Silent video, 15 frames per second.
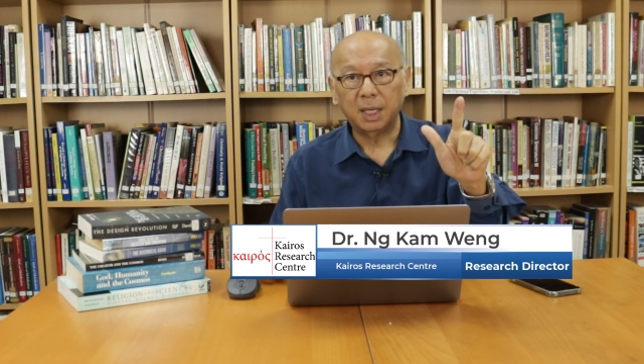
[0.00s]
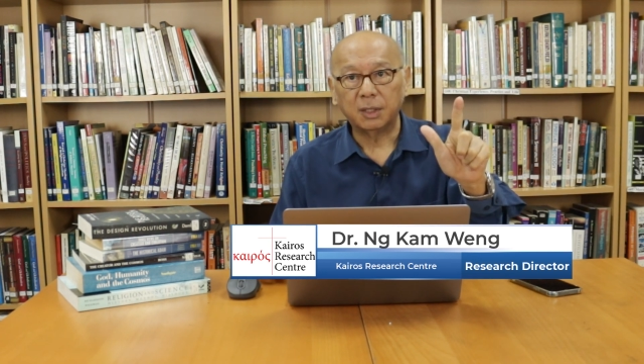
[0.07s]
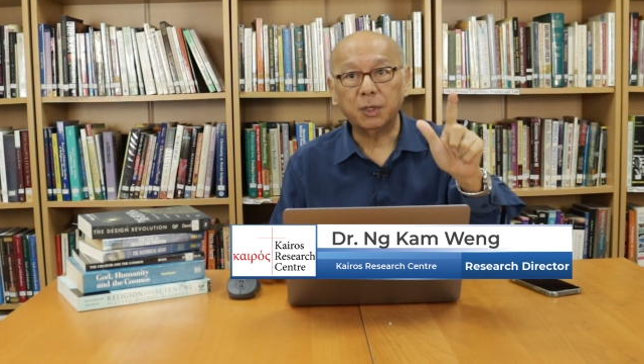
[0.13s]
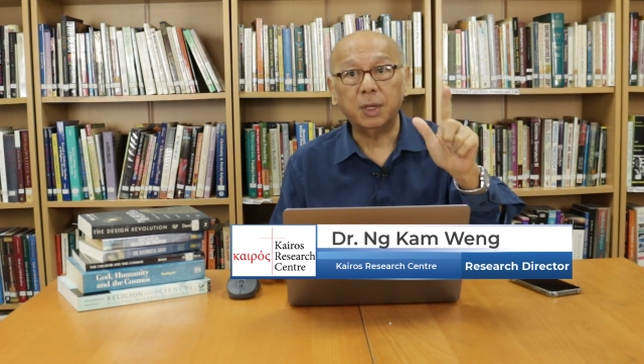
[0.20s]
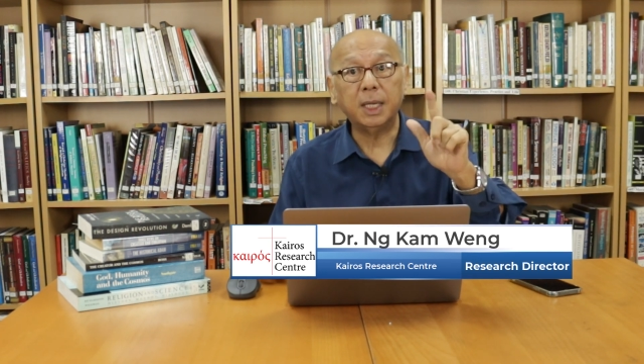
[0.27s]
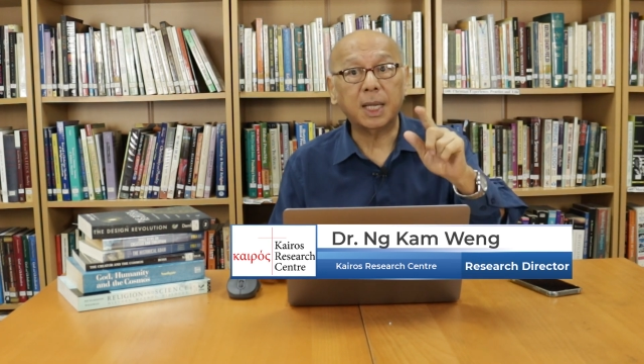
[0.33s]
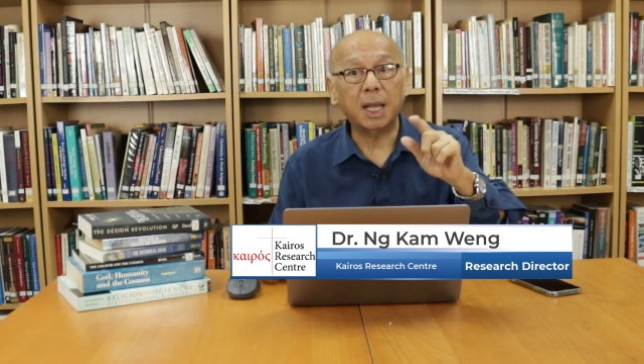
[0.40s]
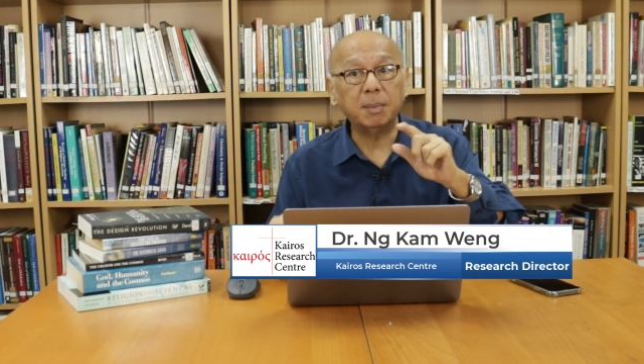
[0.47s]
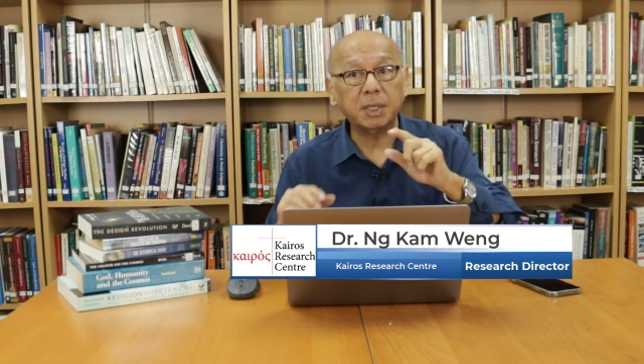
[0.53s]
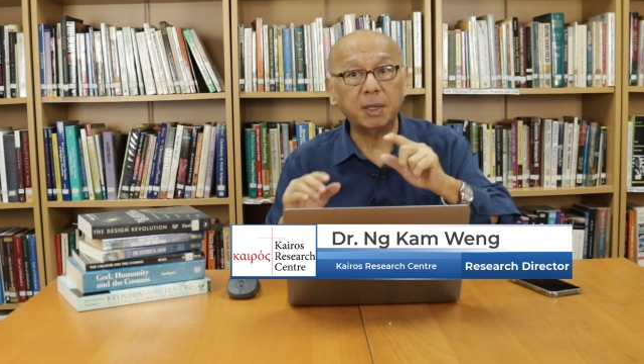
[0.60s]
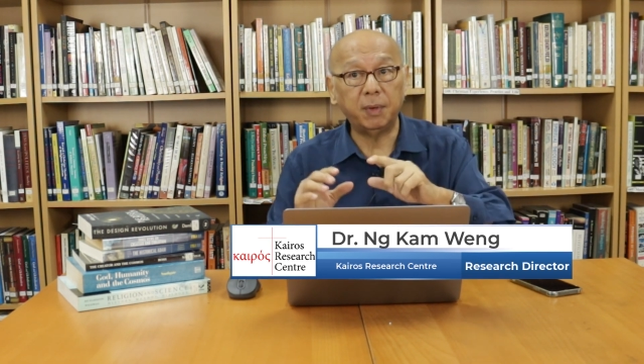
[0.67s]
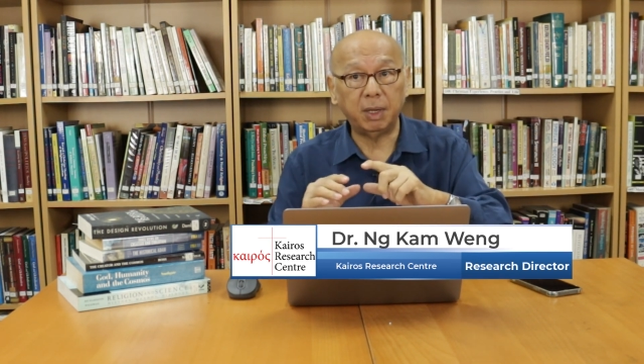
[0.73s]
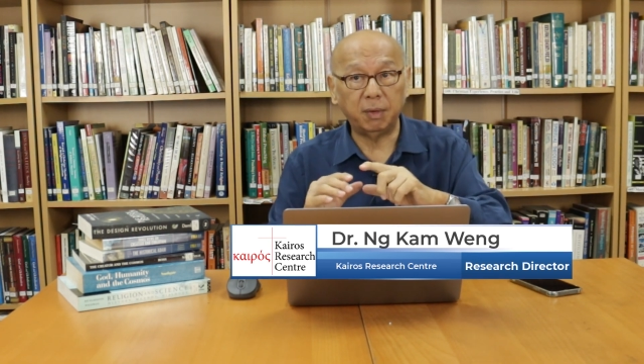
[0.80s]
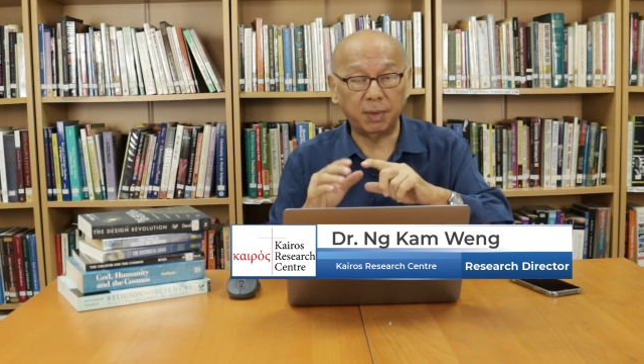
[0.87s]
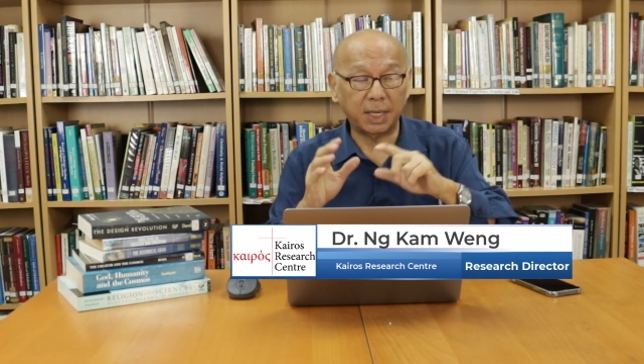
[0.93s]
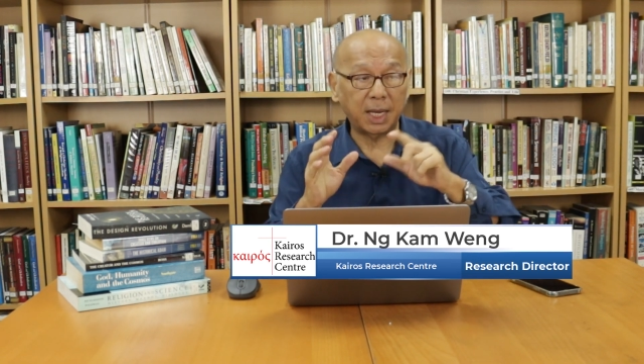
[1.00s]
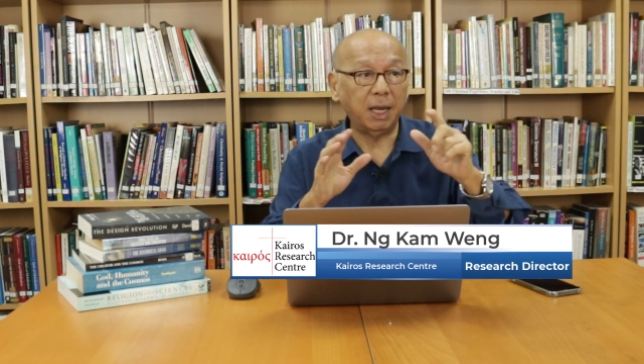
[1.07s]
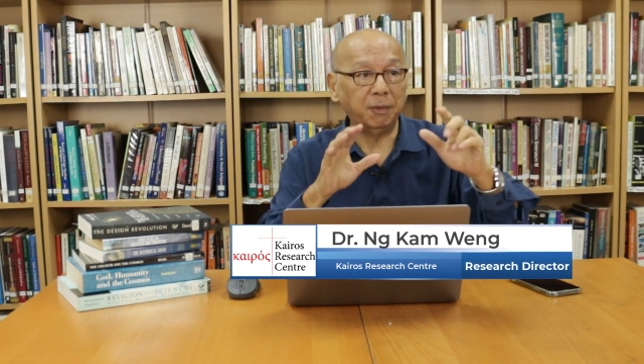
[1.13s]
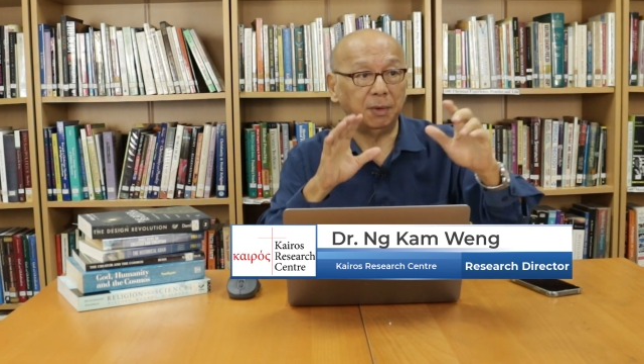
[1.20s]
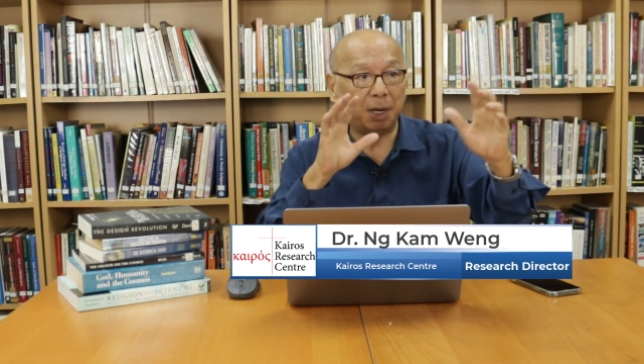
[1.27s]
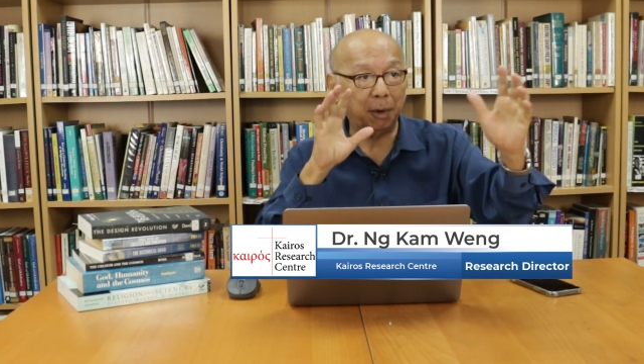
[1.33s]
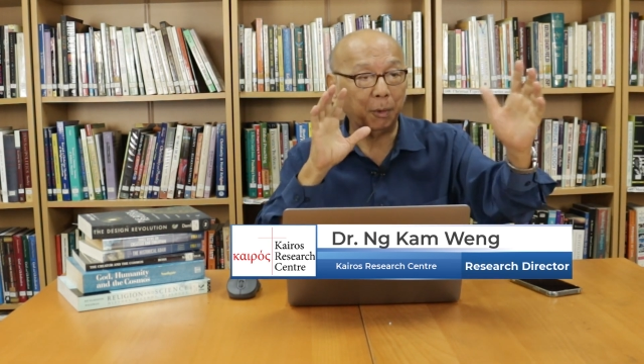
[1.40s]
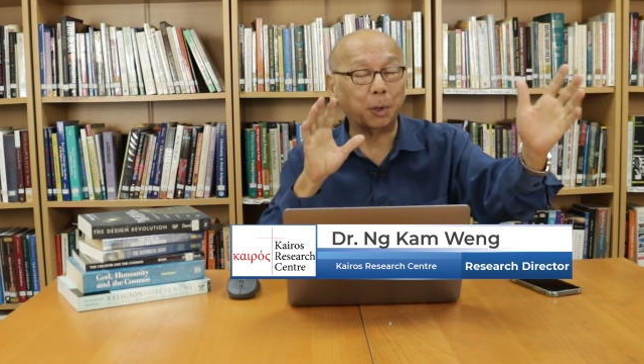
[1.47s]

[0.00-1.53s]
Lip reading: So he comes up with a kind of